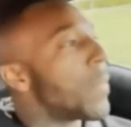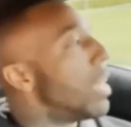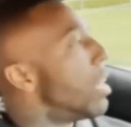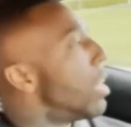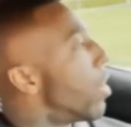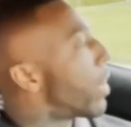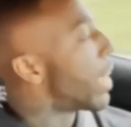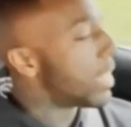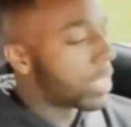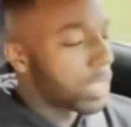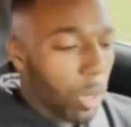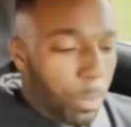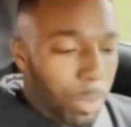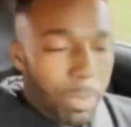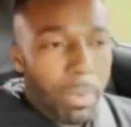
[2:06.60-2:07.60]
Okay,
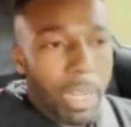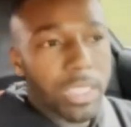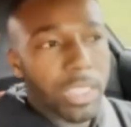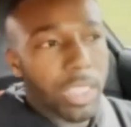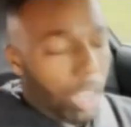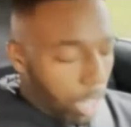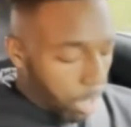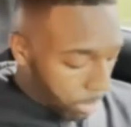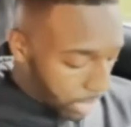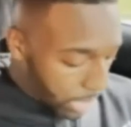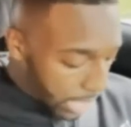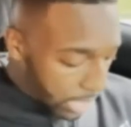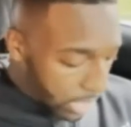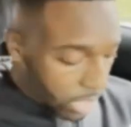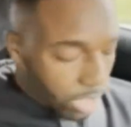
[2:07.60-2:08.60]
so pretty much
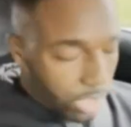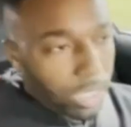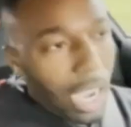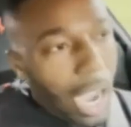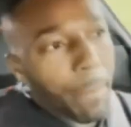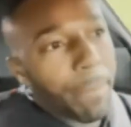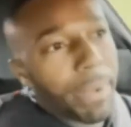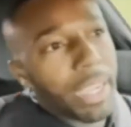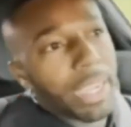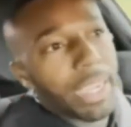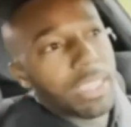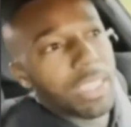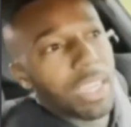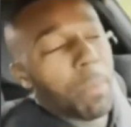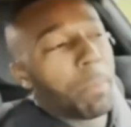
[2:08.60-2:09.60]
this topic is
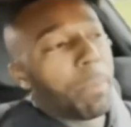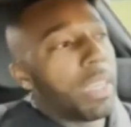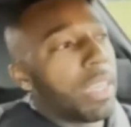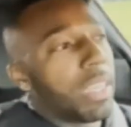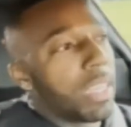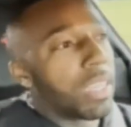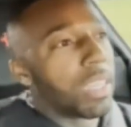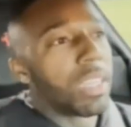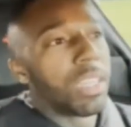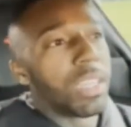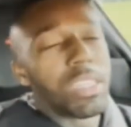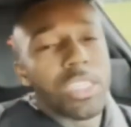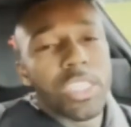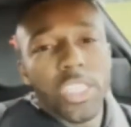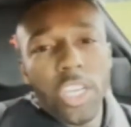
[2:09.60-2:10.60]
gonna be,
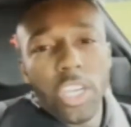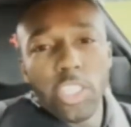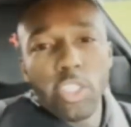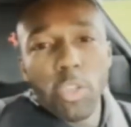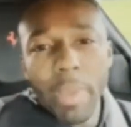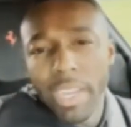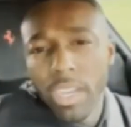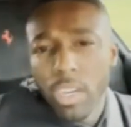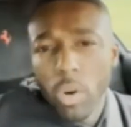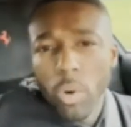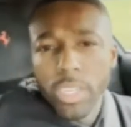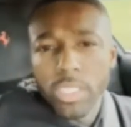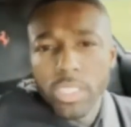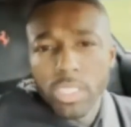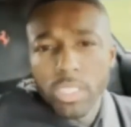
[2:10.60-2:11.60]
should you make a
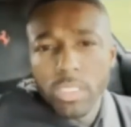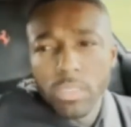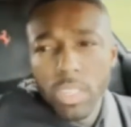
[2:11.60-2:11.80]
course?